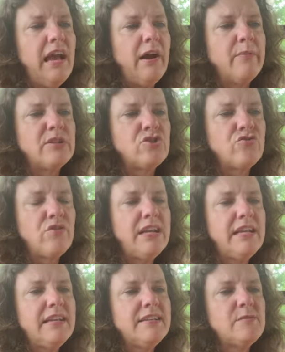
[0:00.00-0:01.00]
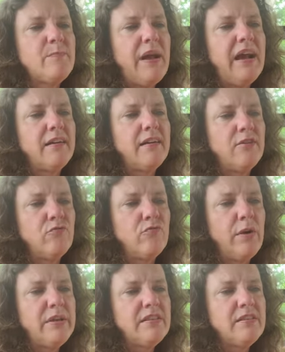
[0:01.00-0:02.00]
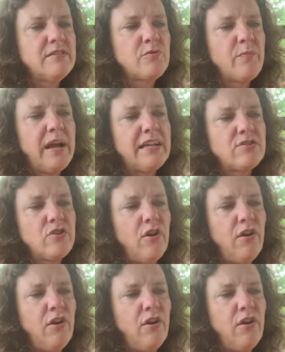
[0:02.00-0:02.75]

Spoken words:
and was straightening his back and rubbing the sweat